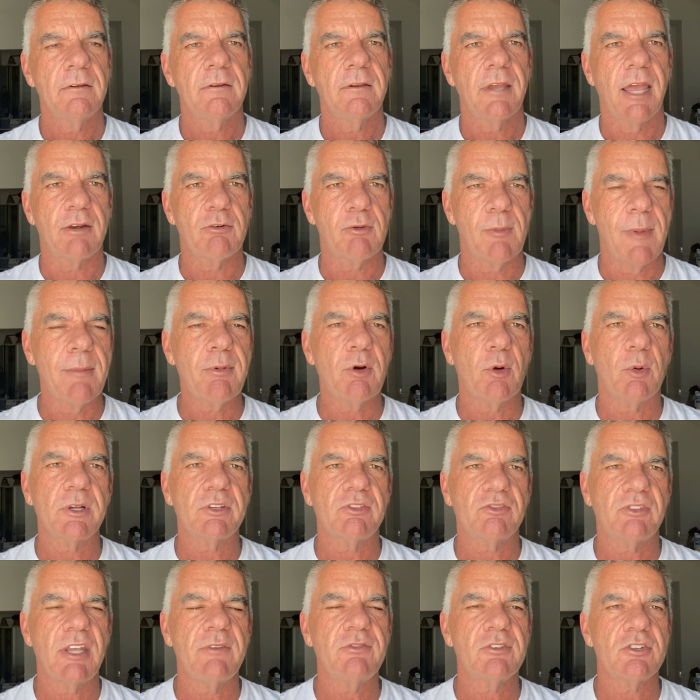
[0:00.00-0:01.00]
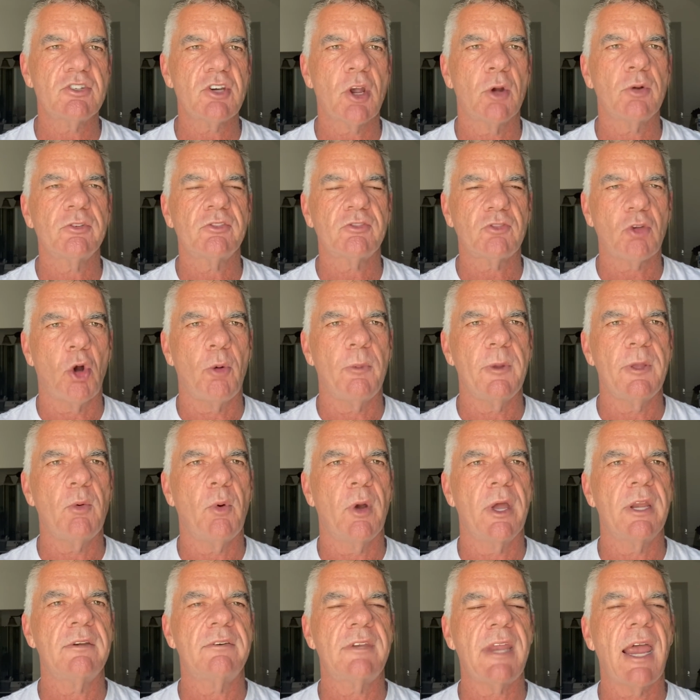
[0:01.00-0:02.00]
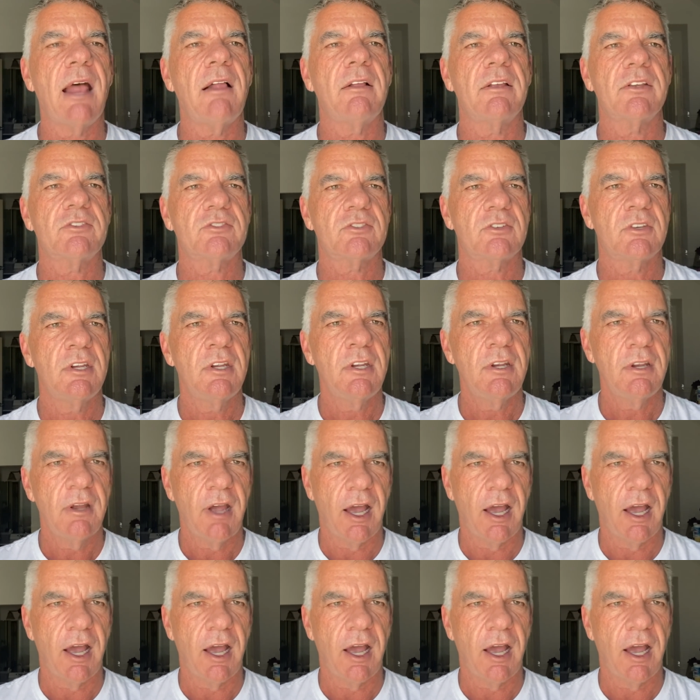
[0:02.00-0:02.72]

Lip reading: and remember what Stephen Jones told me when Dallas